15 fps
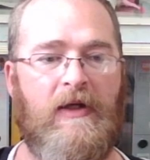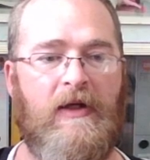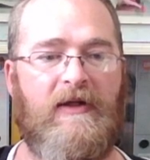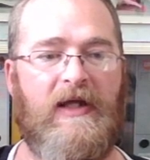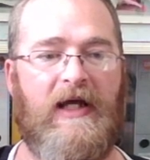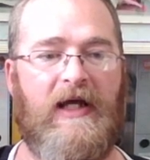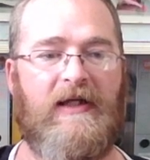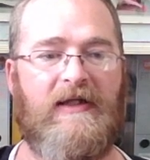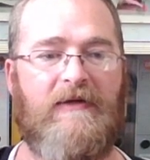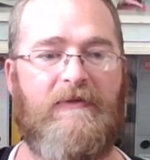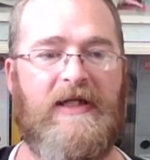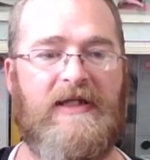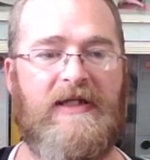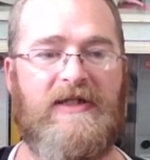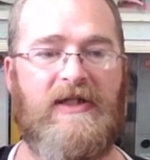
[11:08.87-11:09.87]
Leaders, the Lord
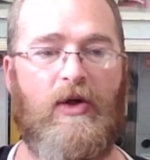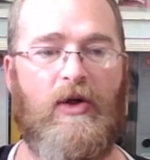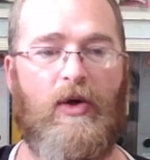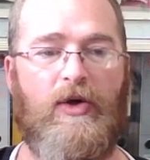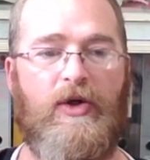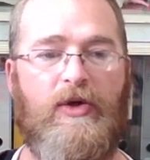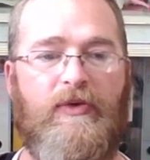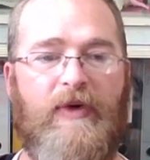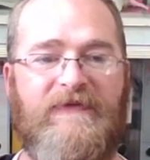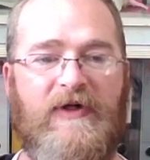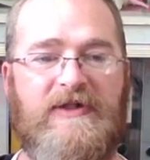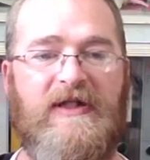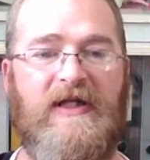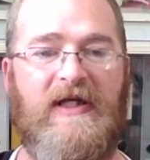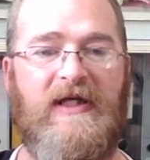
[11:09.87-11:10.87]
who ranks first in the
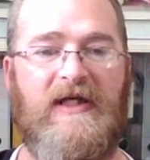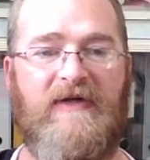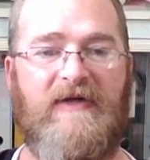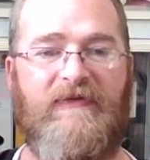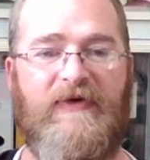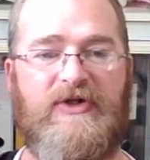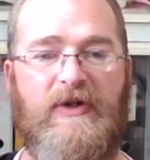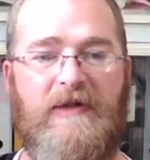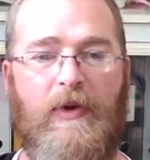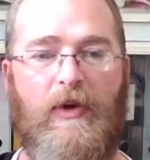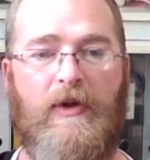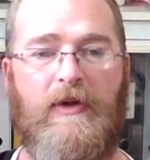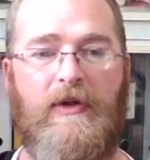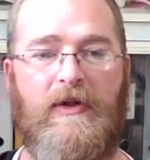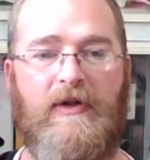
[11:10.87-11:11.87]
individual leaderboard
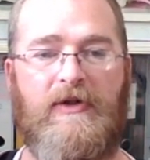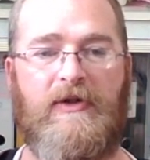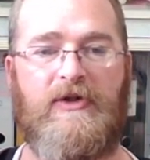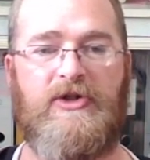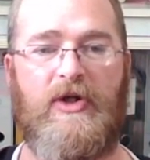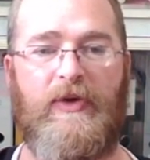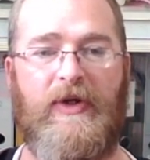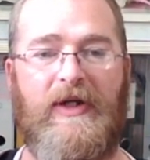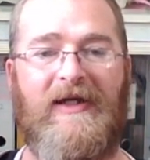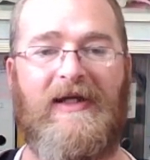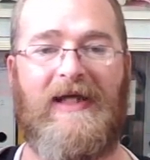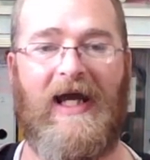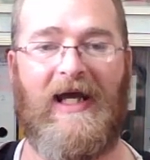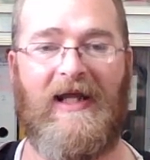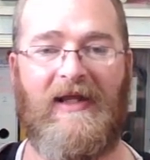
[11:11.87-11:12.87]
during the
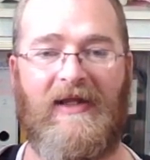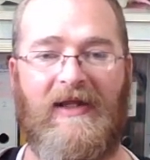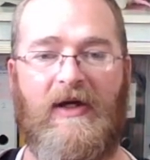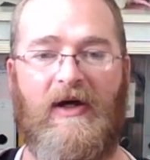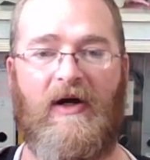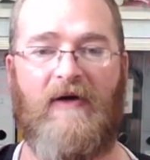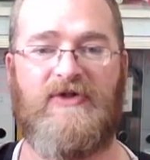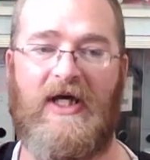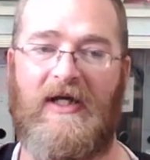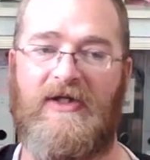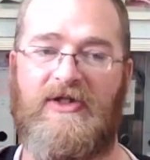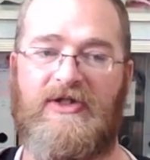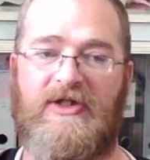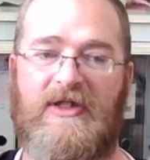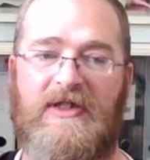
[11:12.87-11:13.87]
gathering of challenges will
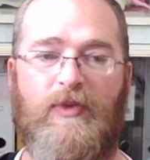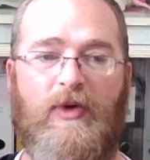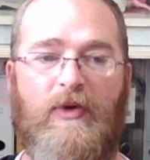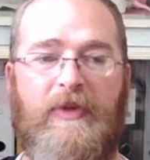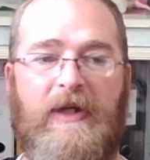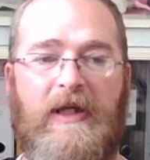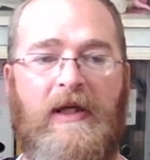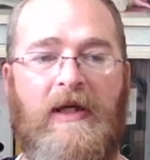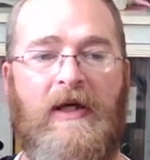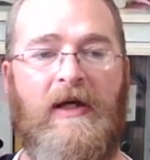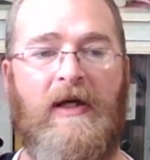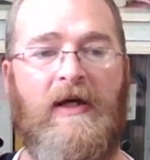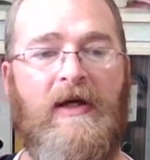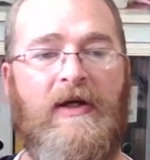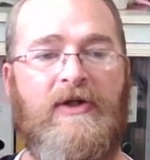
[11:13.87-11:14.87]
be
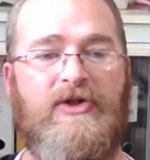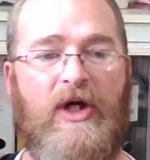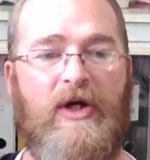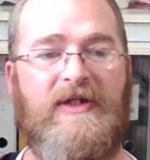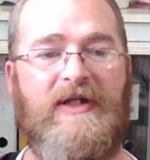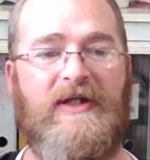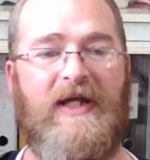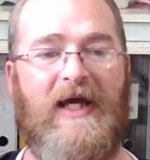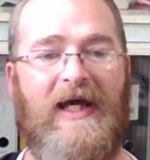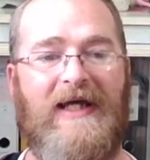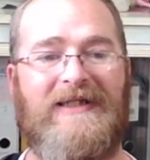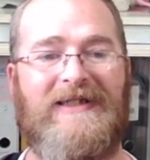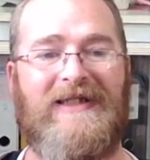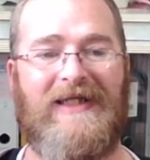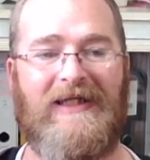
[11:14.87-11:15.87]
chosen as Kingdom
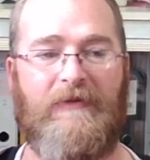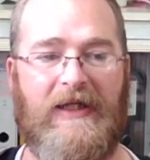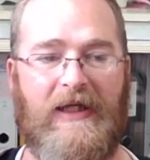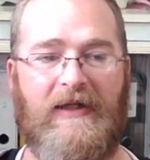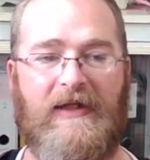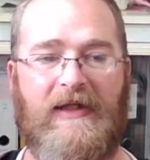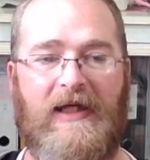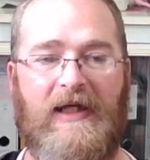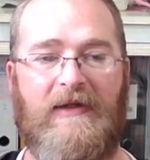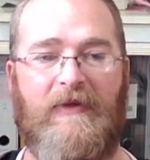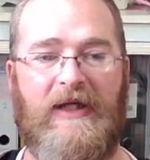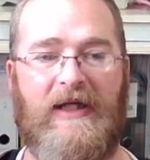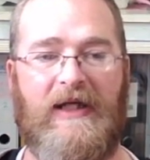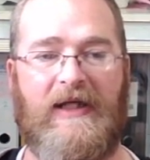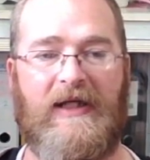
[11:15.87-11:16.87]
Leader. The Kingdom Leader can
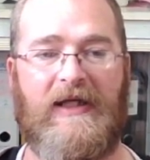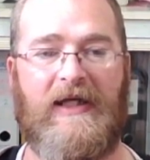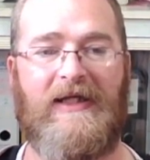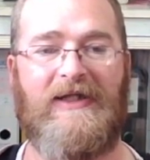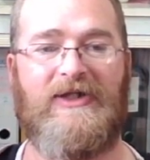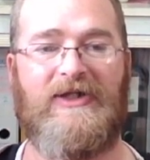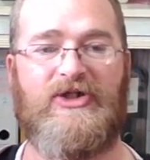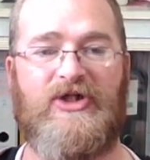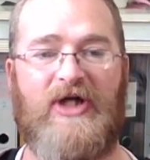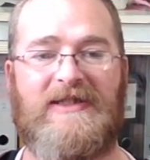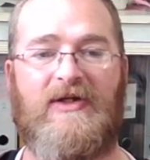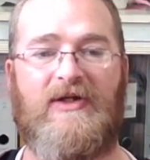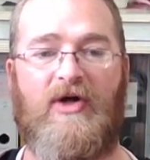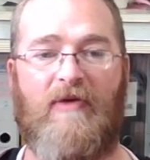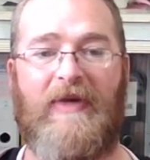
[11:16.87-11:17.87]
adjust the combat
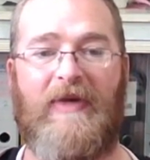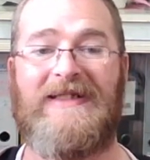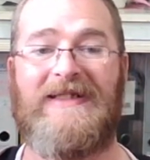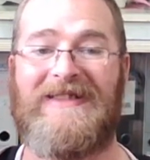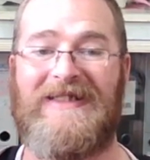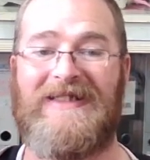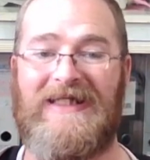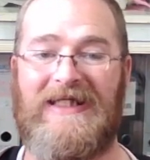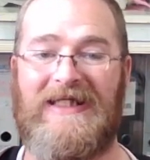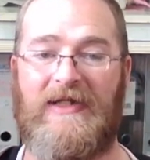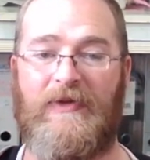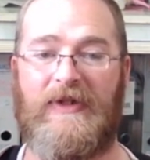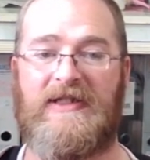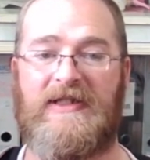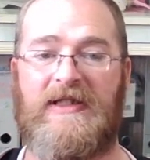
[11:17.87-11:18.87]
sequence
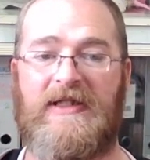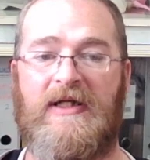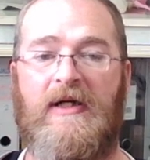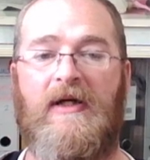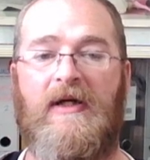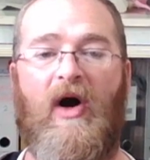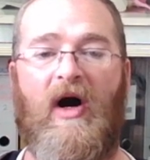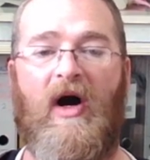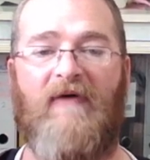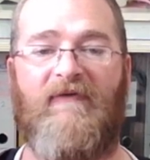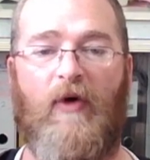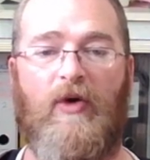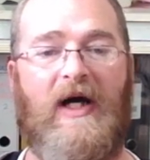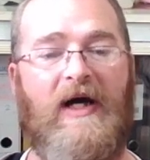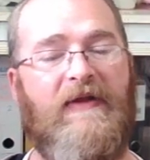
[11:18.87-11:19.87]
of all other
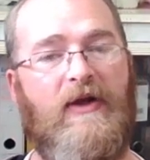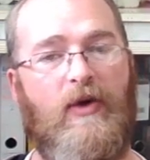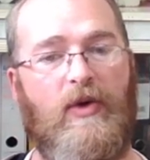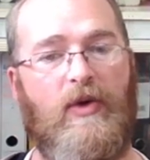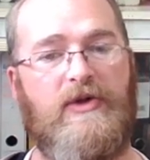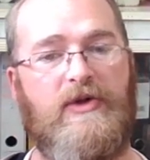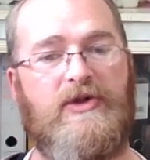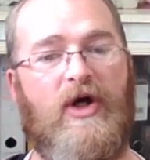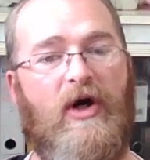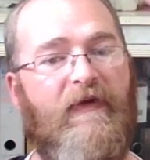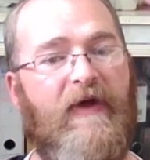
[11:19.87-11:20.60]
lords on their team.